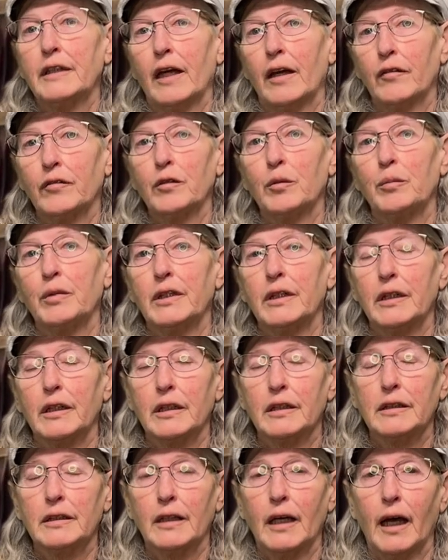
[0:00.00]
have to be
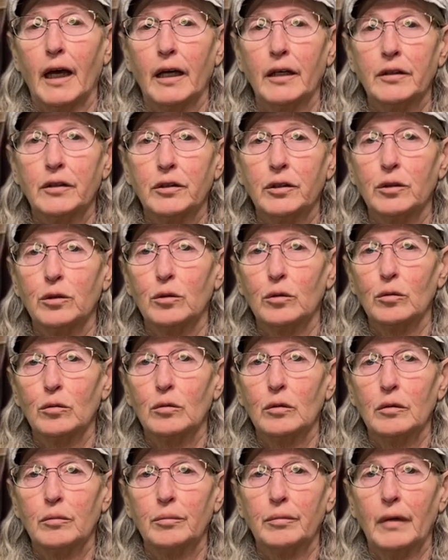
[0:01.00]
exact too.
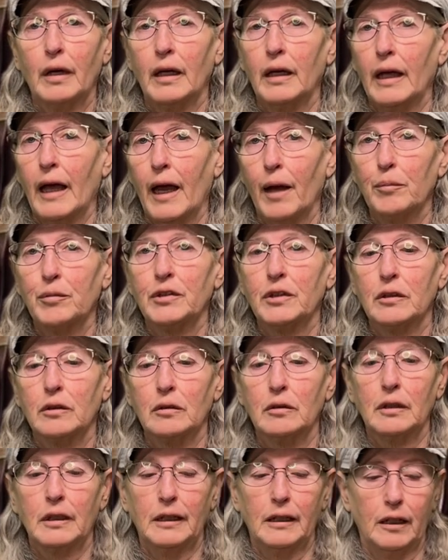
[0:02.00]
I
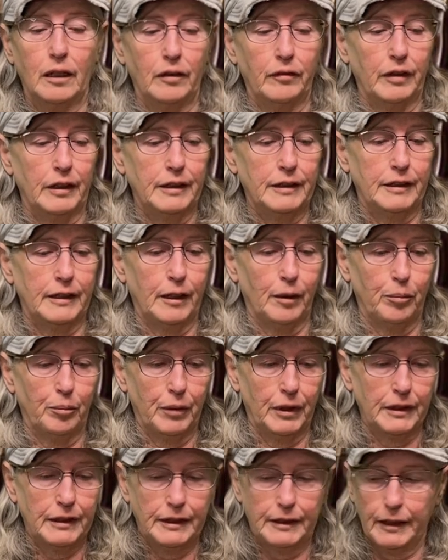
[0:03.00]
absolutely love a
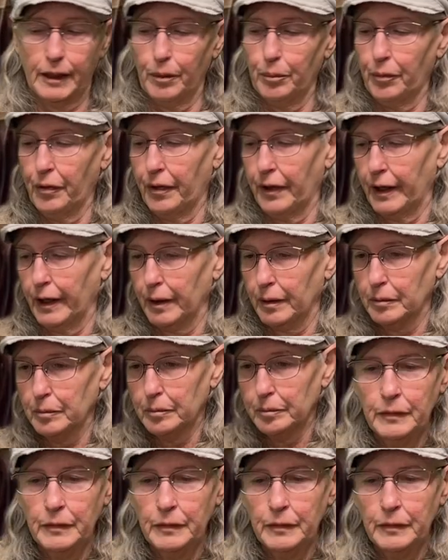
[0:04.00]
step-by-step thing.